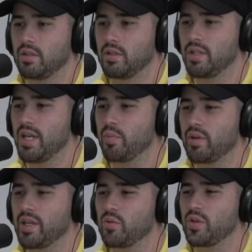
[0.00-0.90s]
Yeah, but,
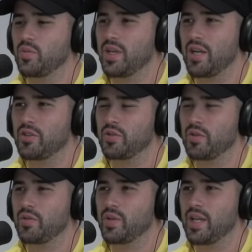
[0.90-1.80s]
like, what do you mean? You don't know
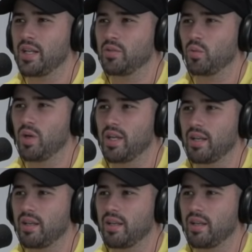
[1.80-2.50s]
if you could handle what?